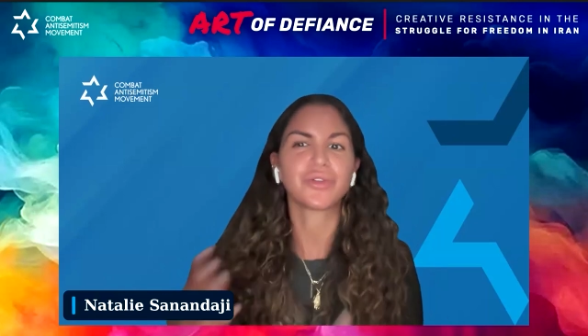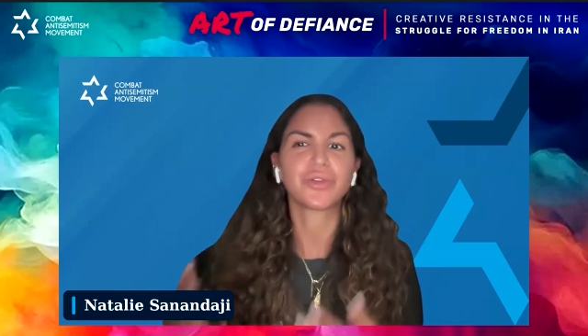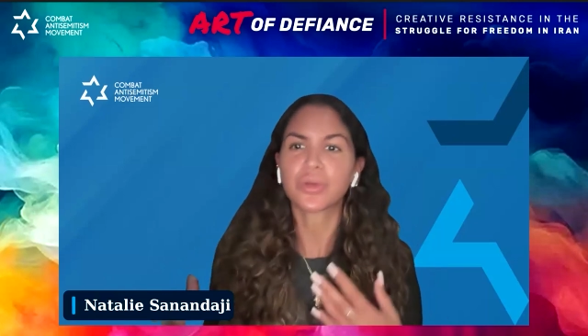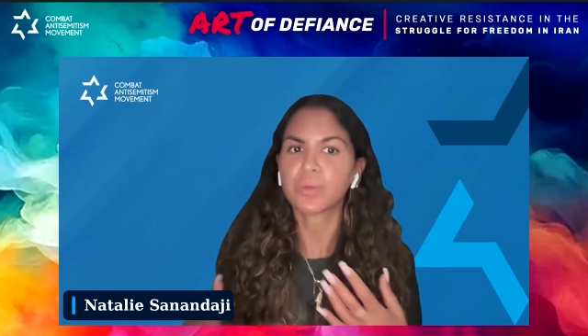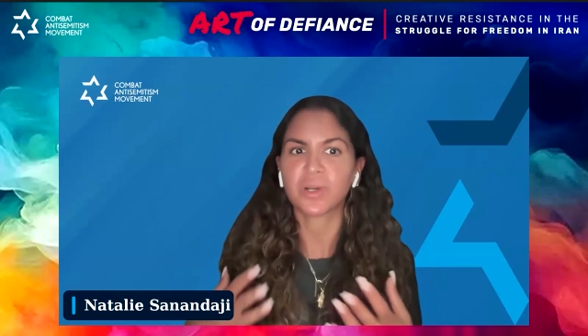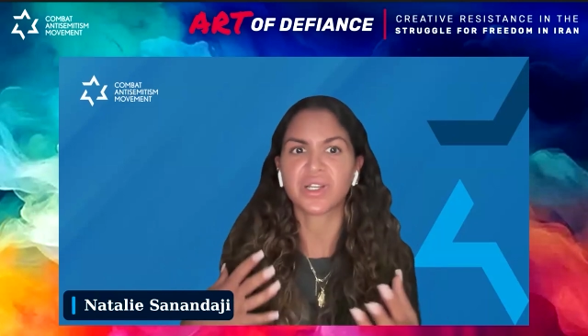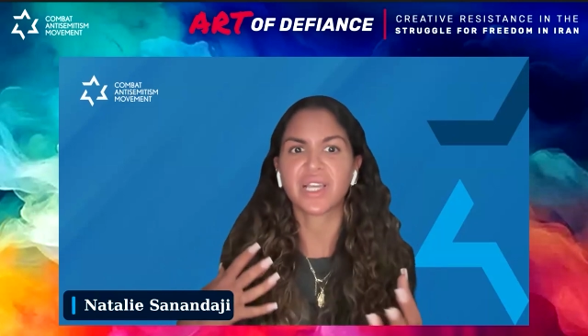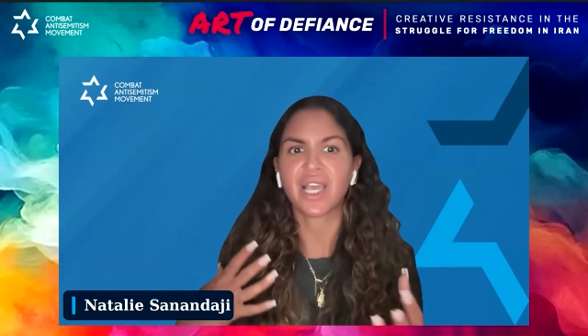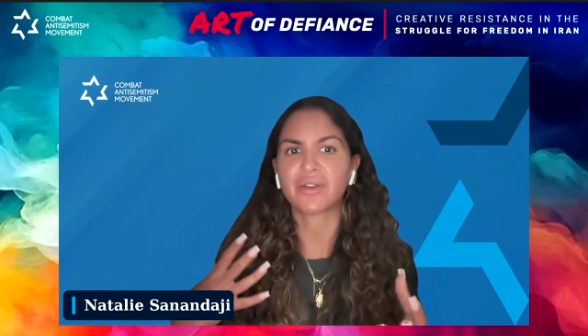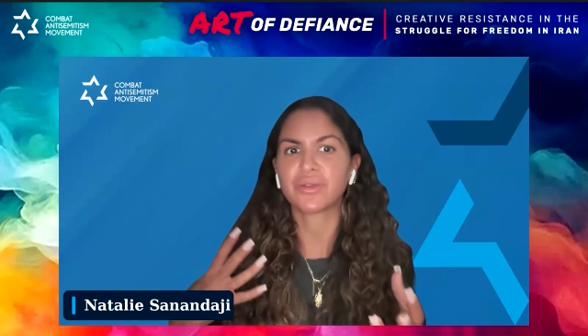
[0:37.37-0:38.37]
In your
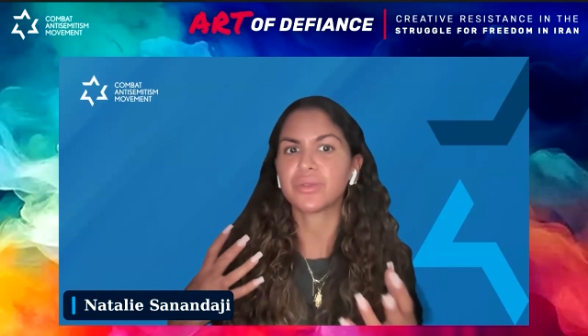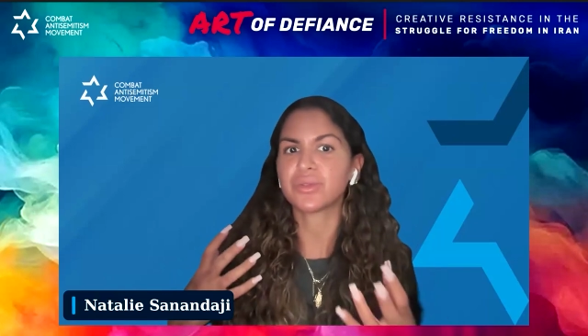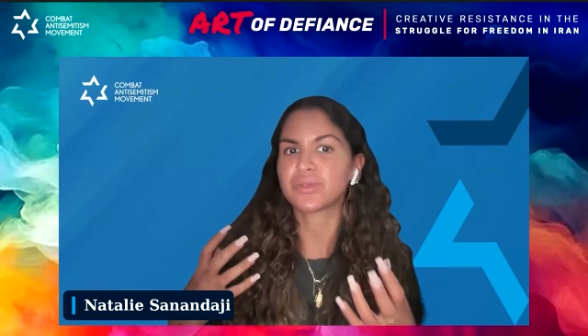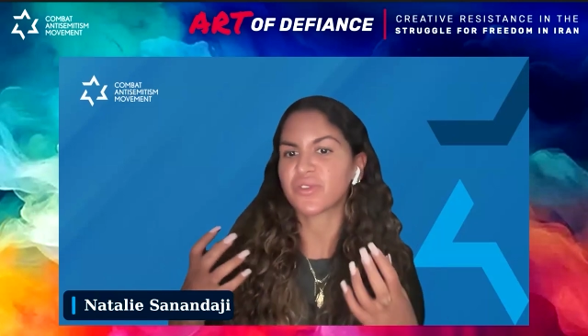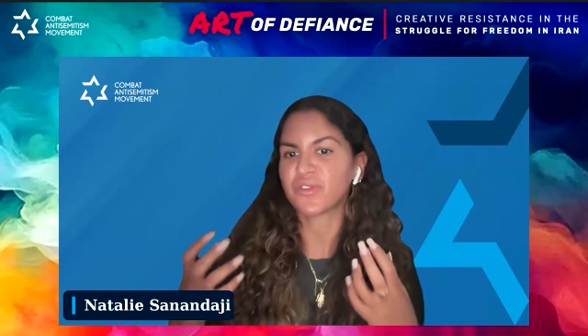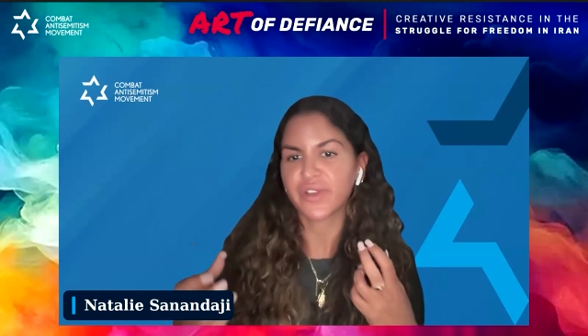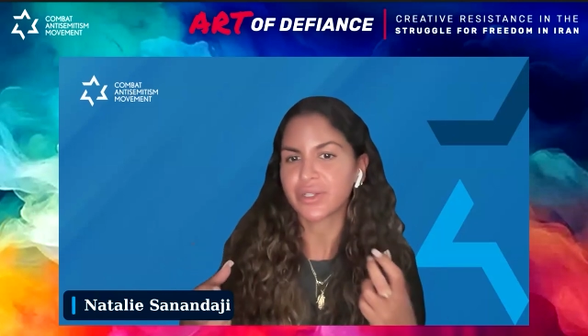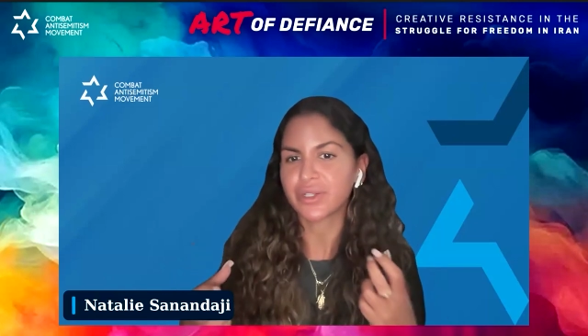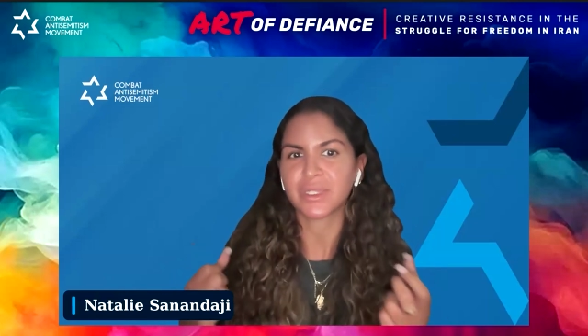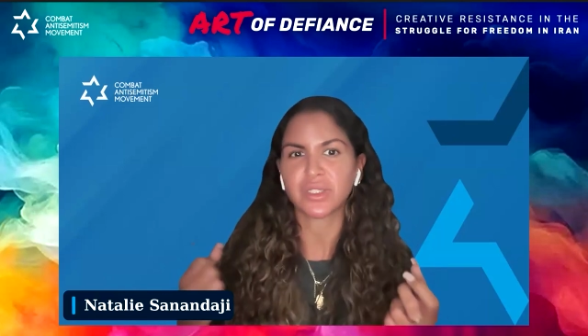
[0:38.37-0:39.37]
work, how do you use
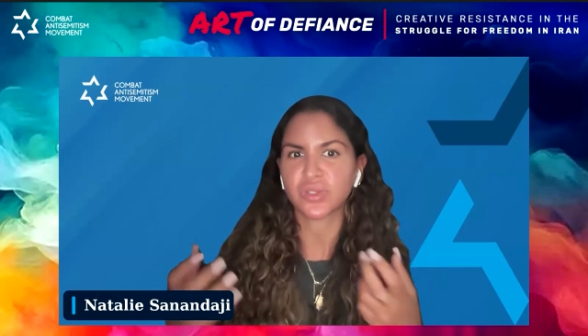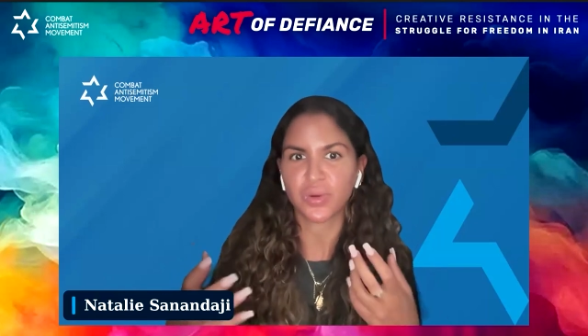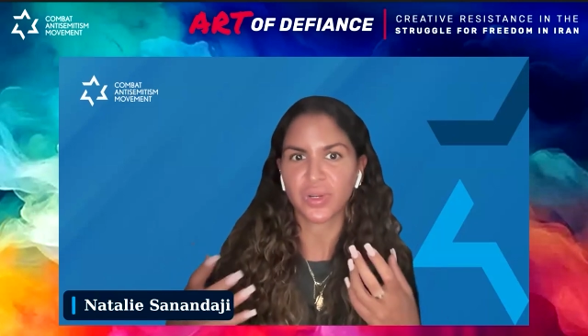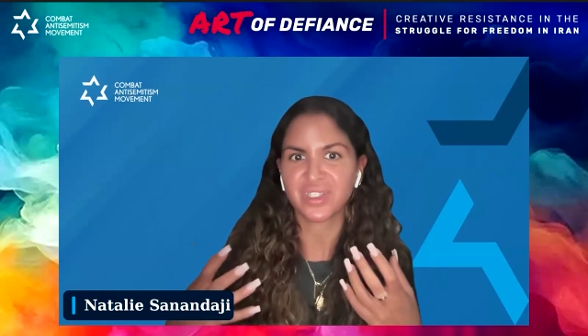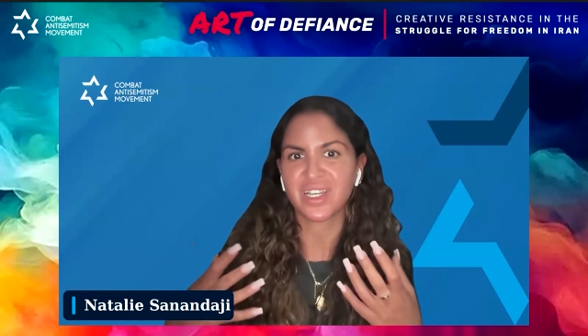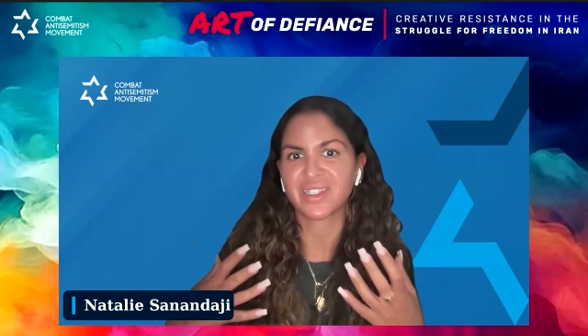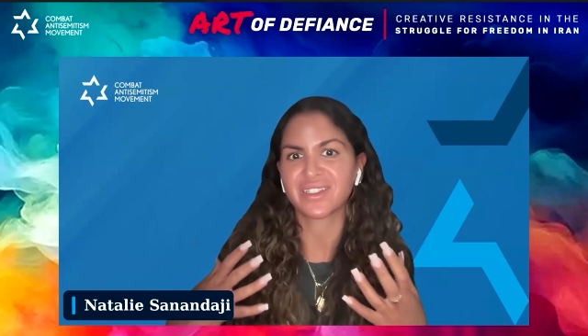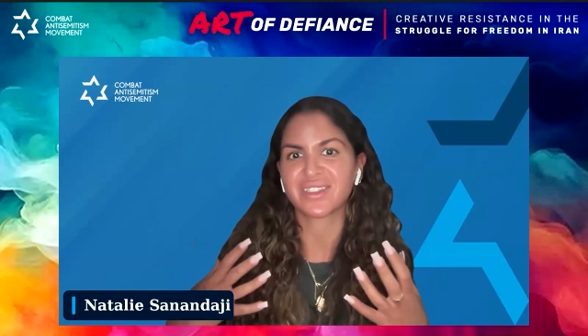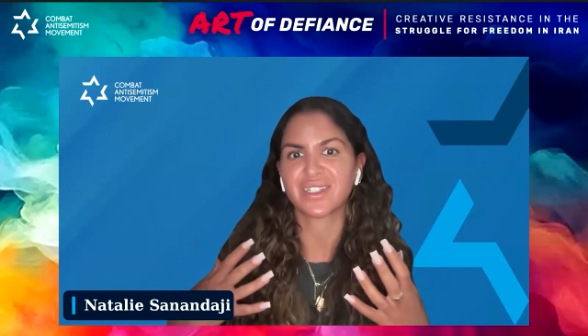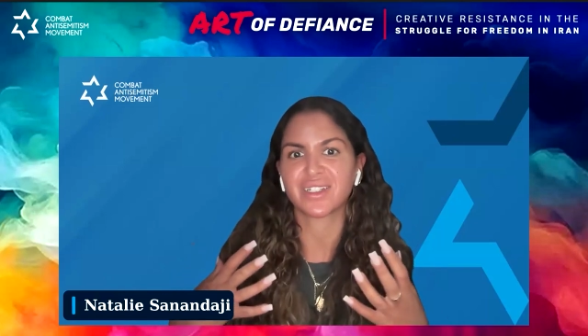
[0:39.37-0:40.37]
film and
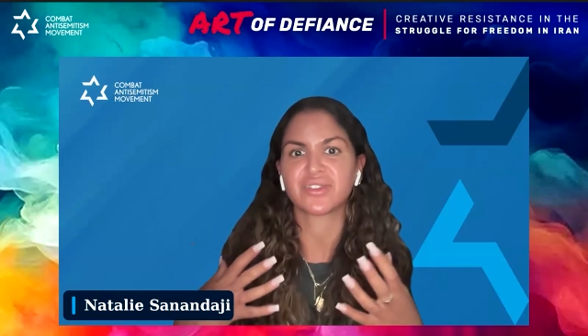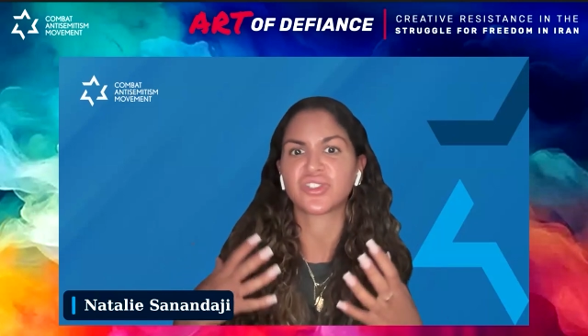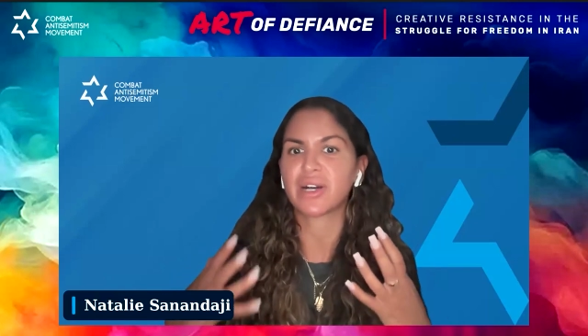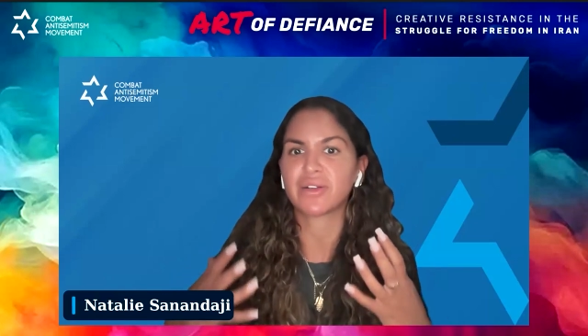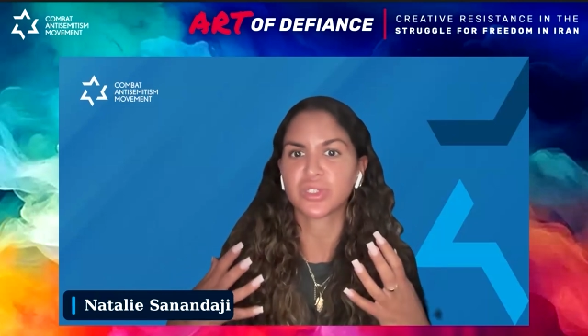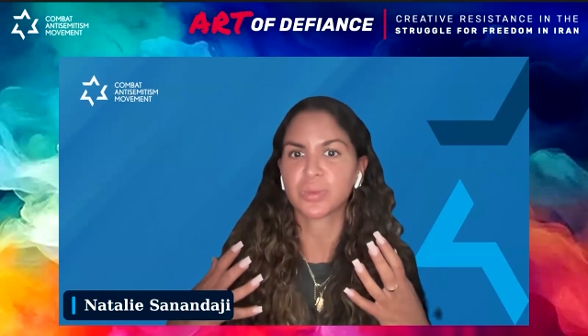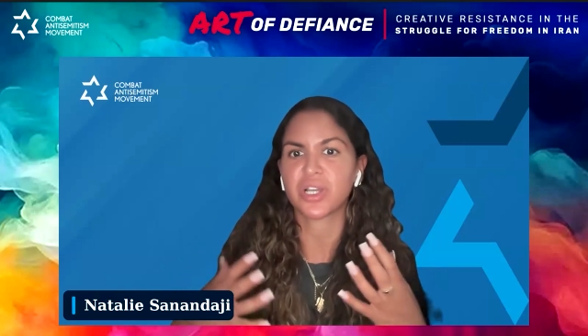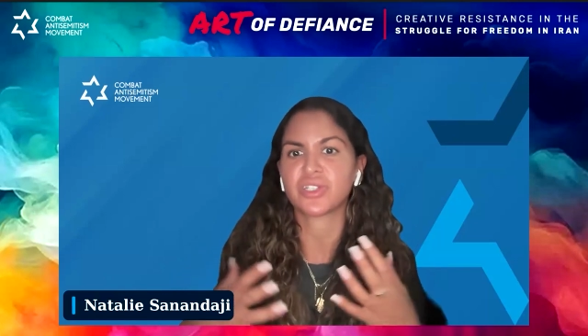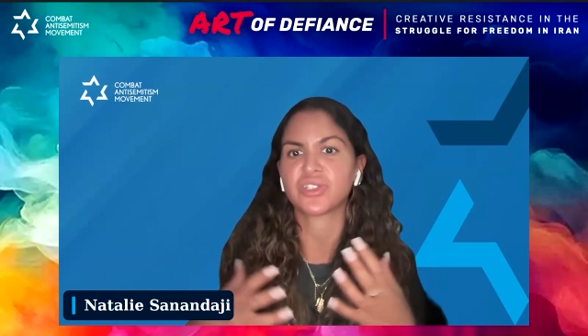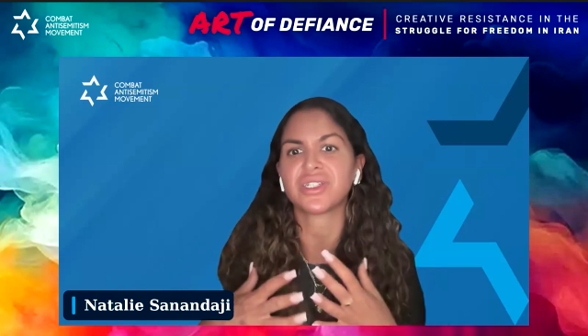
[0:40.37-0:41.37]
storytelling to
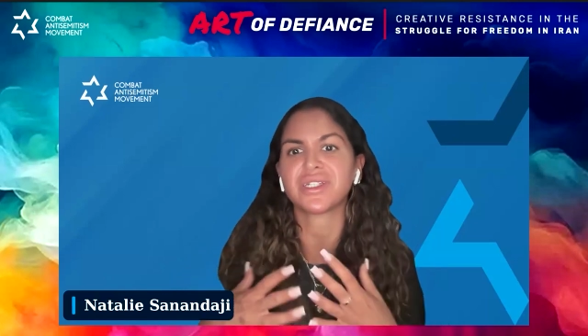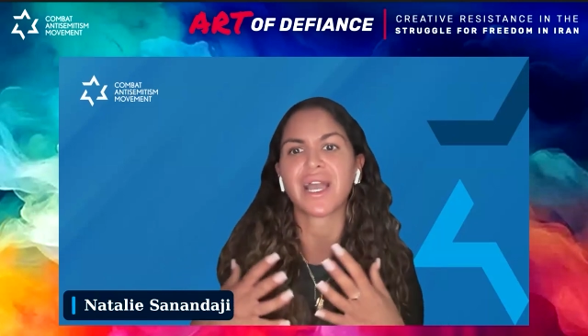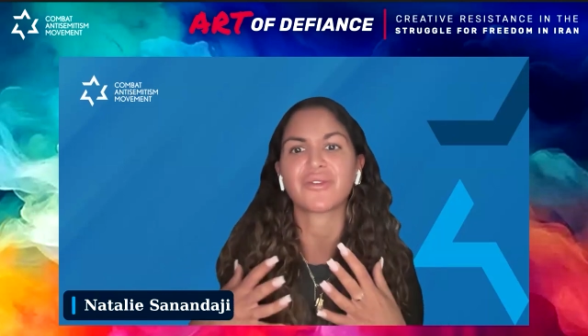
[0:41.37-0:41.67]
challenge oppression,